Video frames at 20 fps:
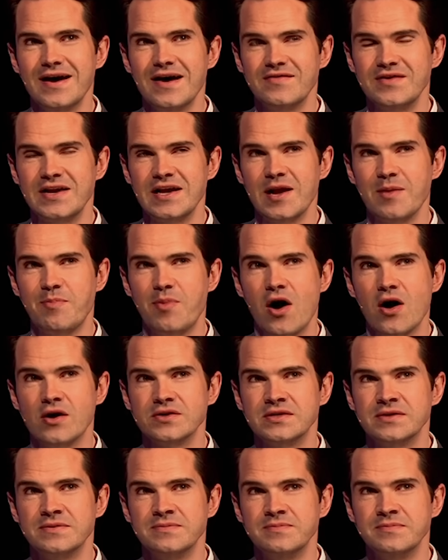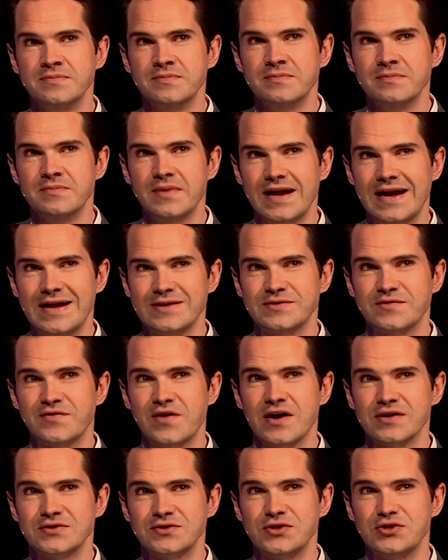a vanilla pod, an ounce of
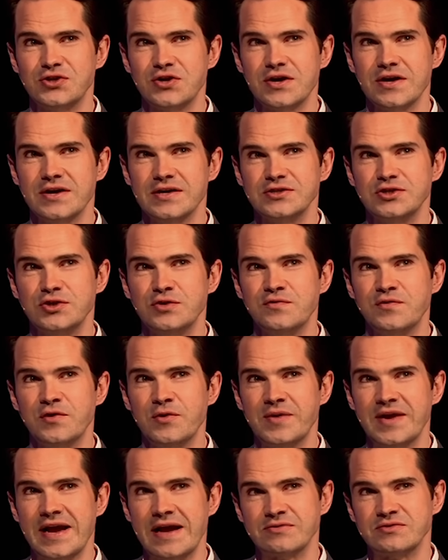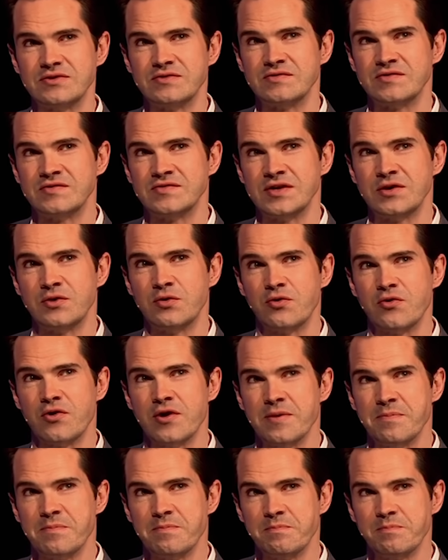caster sugar, and 2 fluid ounces of single
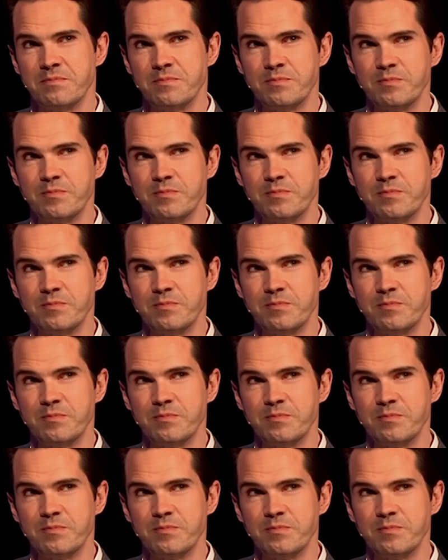cream.